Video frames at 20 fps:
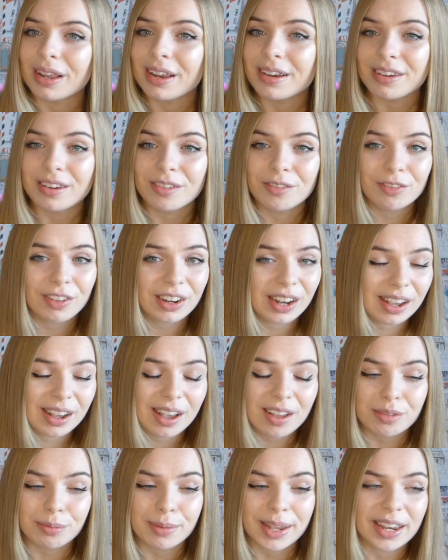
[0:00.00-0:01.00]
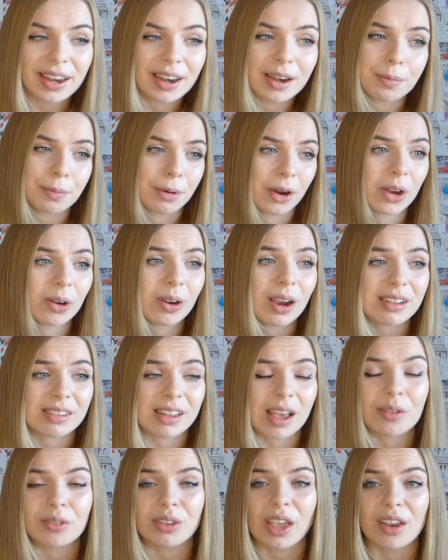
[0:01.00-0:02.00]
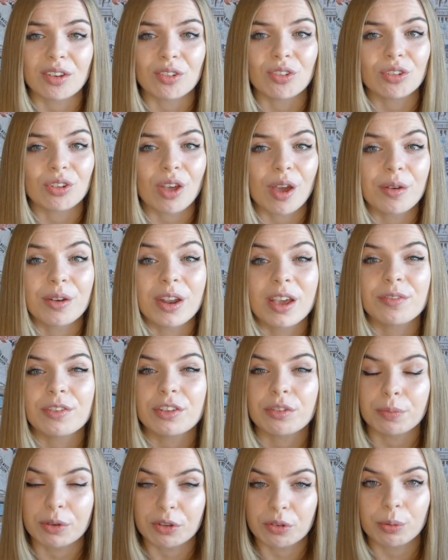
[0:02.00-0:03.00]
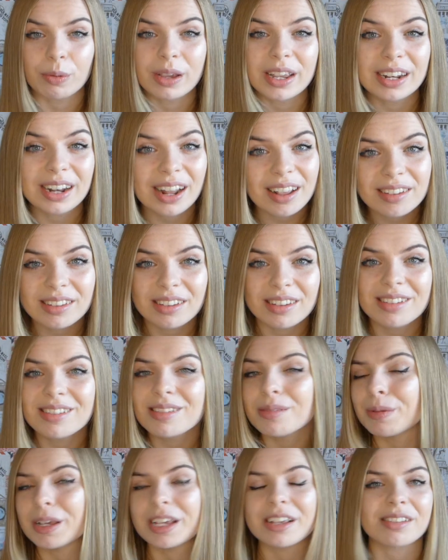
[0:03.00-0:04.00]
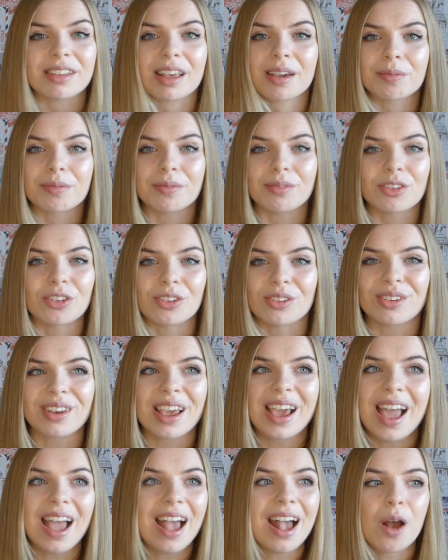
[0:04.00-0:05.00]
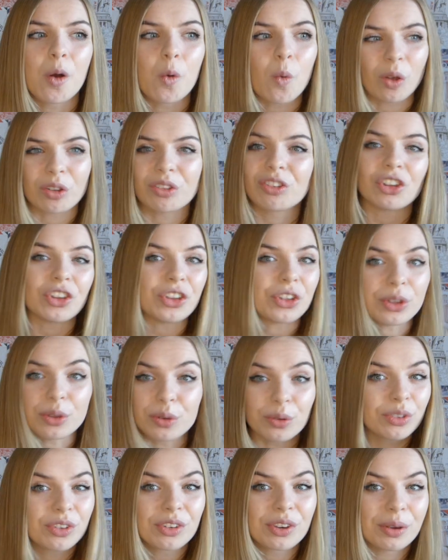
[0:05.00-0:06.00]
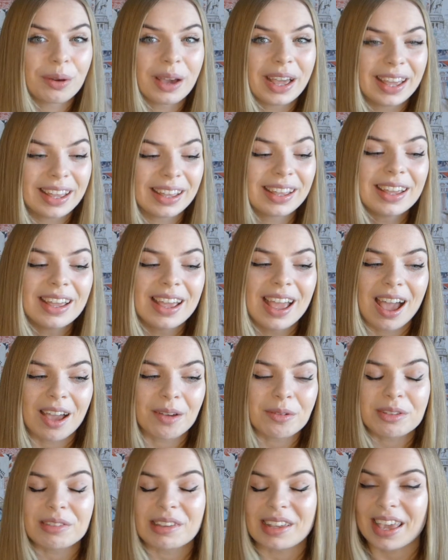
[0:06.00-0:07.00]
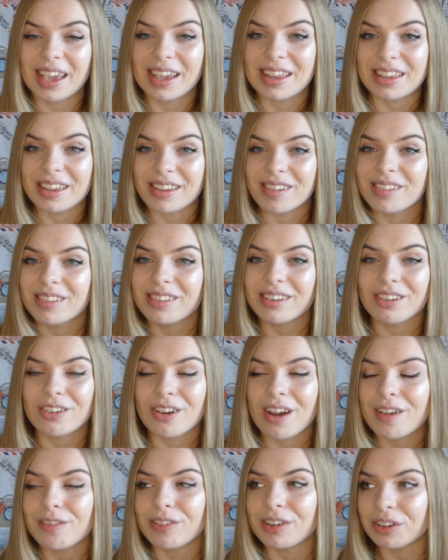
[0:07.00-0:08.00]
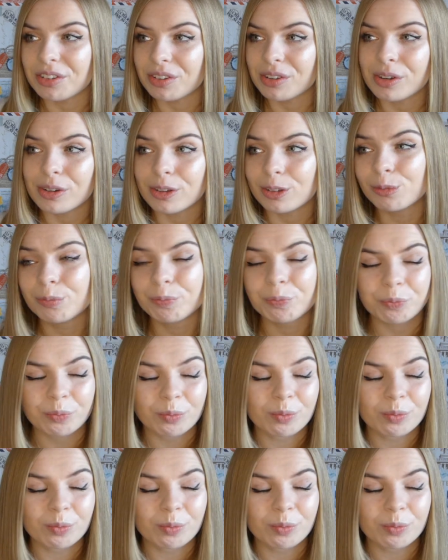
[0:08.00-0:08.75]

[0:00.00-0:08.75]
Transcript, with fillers: I didn't feel like I was making any progress. I was getting so nervous between lessons because I just wasn't used to it. I wasn't getting used to driving at all.